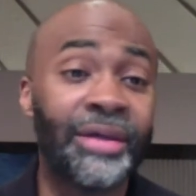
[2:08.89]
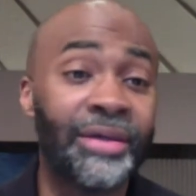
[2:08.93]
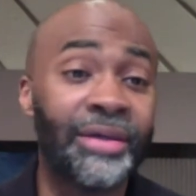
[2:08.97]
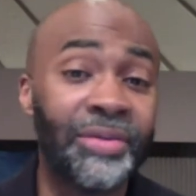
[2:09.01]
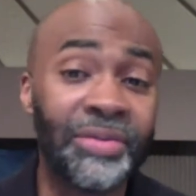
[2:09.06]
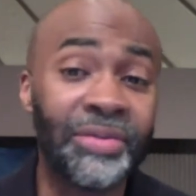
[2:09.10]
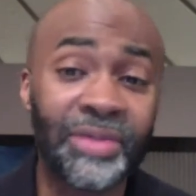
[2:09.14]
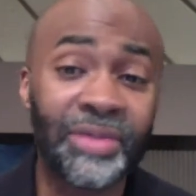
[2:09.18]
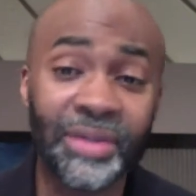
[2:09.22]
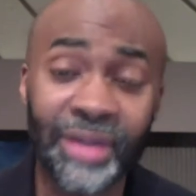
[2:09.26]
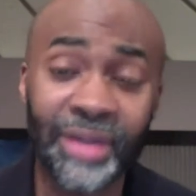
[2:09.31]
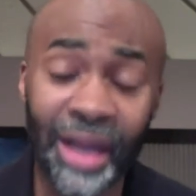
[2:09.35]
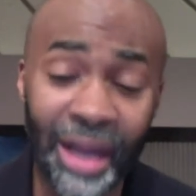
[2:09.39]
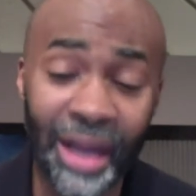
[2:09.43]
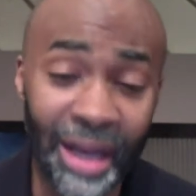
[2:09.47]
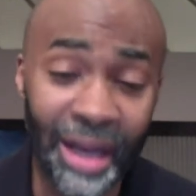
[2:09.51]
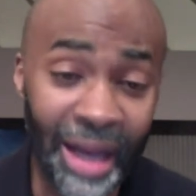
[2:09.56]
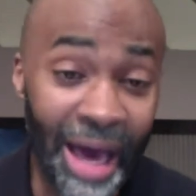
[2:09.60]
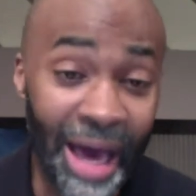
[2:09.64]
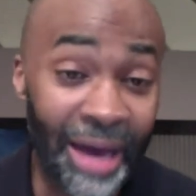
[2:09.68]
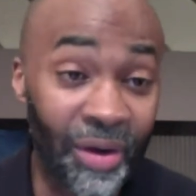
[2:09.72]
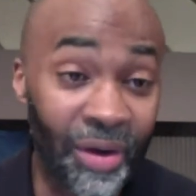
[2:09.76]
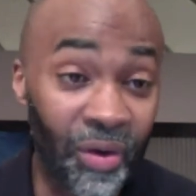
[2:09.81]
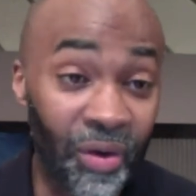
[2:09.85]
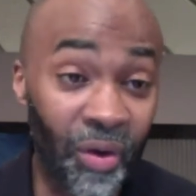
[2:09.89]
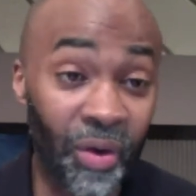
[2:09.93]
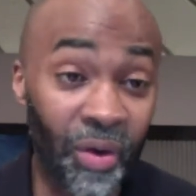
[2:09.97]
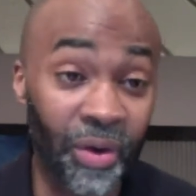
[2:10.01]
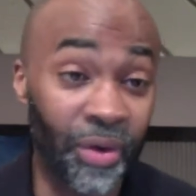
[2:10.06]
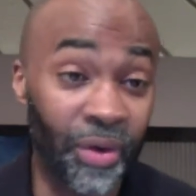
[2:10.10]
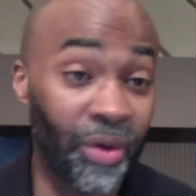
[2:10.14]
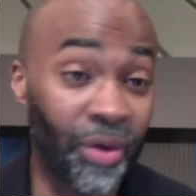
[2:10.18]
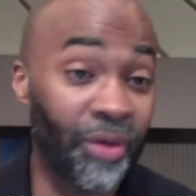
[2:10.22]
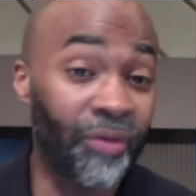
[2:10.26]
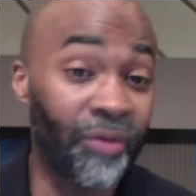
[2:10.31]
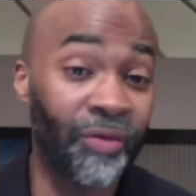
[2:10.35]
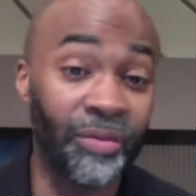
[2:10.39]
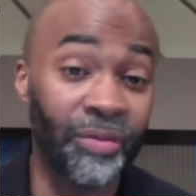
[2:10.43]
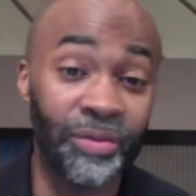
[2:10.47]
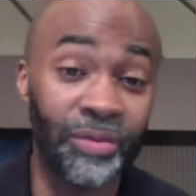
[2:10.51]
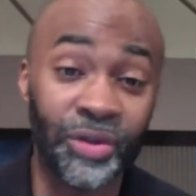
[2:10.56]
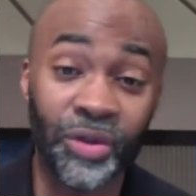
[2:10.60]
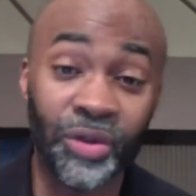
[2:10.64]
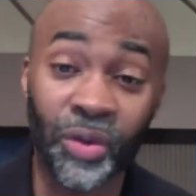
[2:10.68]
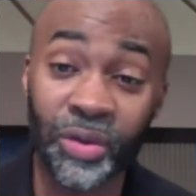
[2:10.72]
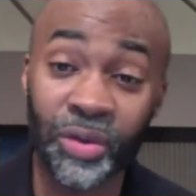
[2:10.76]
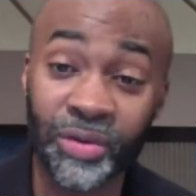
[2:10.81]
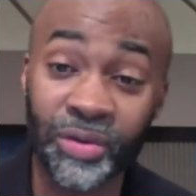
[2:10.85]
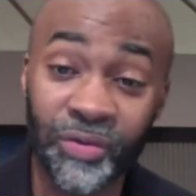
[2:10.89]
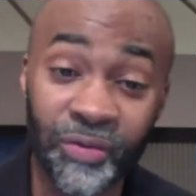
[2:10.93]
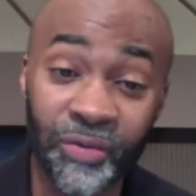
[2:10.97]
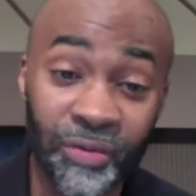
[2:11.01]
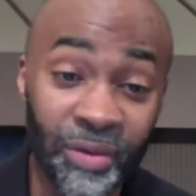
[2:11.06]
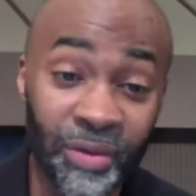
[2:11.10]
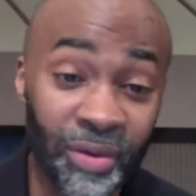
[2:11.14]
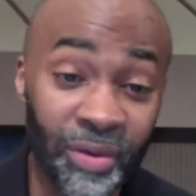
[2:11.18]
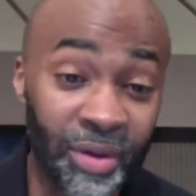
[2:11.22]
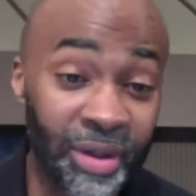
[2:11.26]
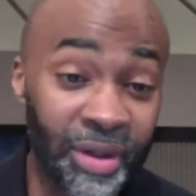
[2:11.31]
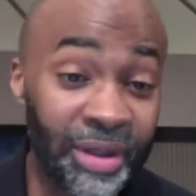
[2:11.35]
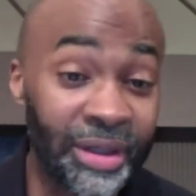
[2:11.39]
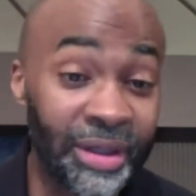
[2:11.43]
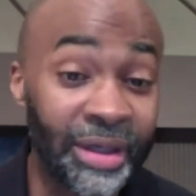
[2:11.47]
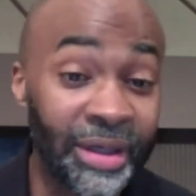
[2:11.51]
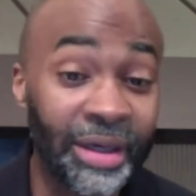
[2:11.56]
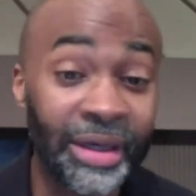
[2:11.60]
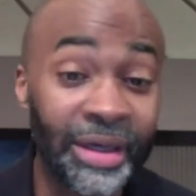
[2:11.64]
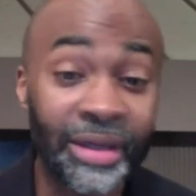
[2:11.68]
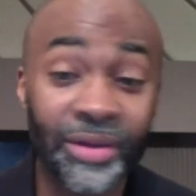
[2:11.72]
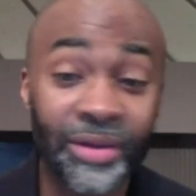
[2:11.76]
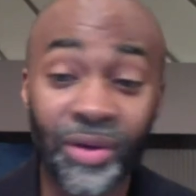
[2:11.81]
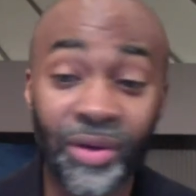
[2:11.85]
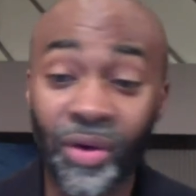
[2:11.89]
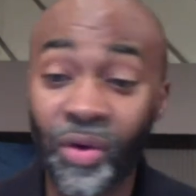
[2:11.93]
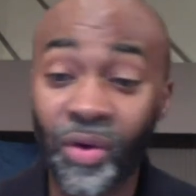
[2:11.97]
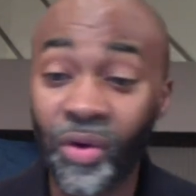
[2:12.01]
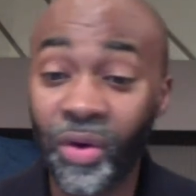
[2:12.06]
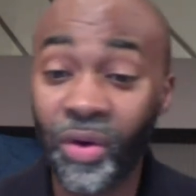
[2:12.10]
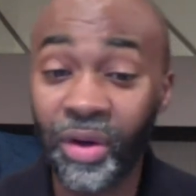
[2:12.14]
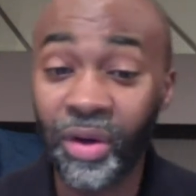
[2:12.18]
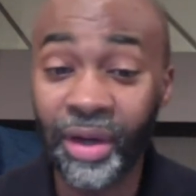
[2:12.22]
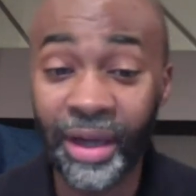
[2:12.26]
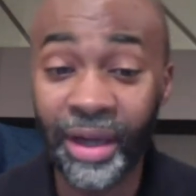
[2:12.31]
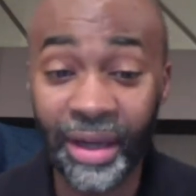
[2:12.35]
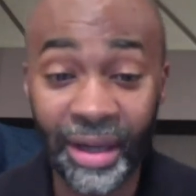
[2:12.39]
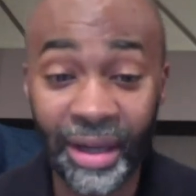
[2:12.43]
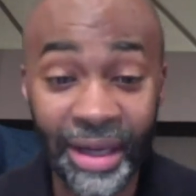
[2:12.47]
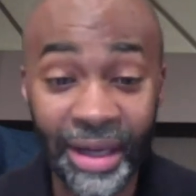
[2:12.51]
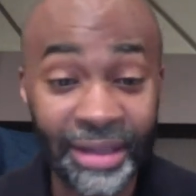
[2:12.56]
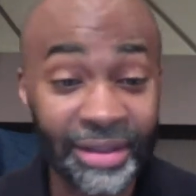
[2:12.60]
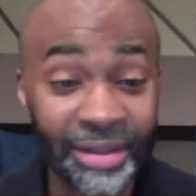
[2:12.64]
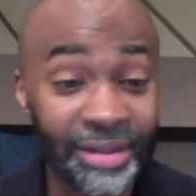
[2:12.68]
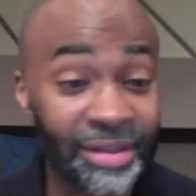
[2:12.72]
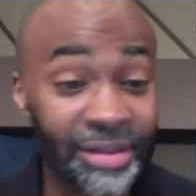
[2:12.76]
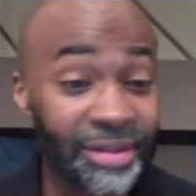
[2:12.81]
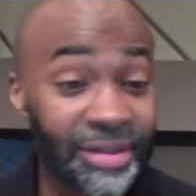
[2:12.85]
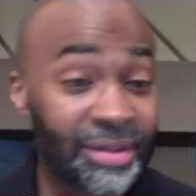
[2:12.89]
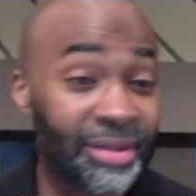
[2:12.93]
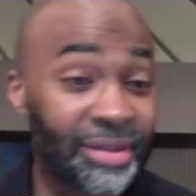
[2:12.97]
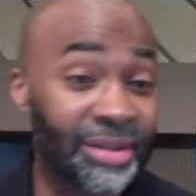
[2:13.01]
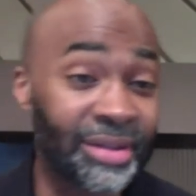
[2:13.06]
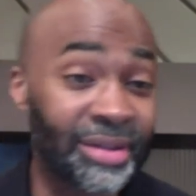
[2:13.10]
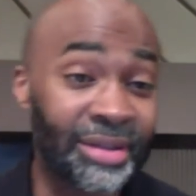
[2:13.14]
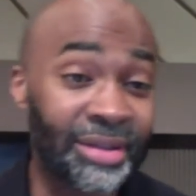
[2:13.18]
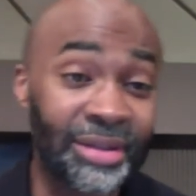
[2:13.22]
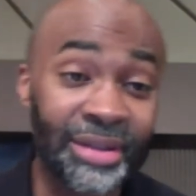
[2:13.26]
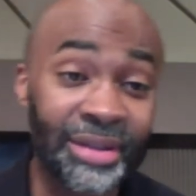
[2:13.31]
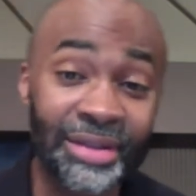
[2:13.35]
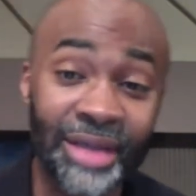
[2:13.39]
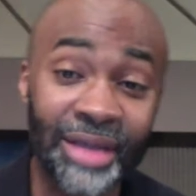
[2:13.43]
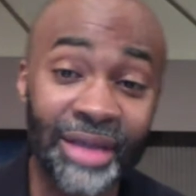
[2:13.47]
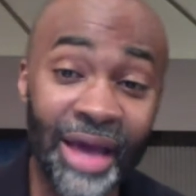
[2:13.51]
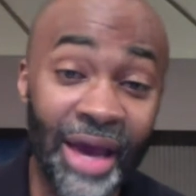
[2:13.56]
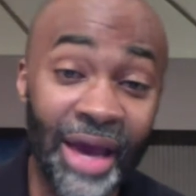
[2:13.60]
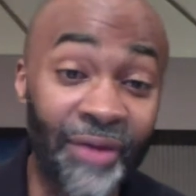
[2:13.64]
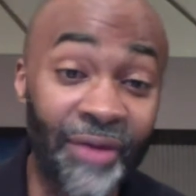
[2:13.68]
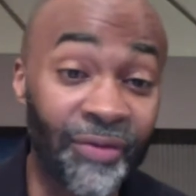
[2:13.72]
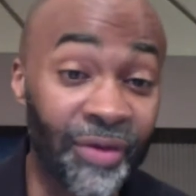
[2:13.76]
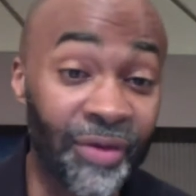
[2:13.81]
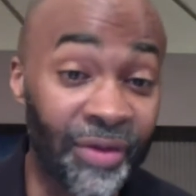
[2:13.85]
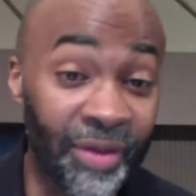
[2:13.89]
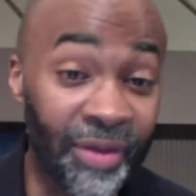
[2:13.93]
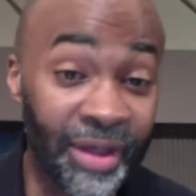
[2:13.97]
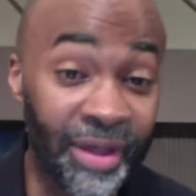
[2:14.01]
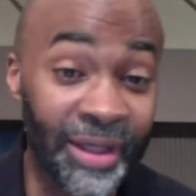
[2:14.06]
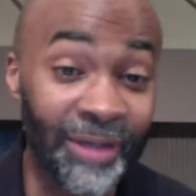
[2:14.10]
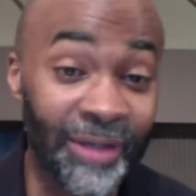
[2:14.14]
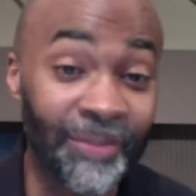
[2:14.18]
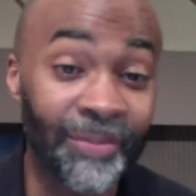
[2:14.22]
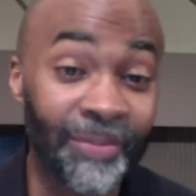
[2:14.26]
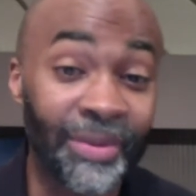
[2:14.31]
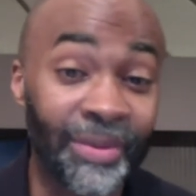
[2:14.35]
There's just a lot going on, from George Floyd, the whole election, just everything.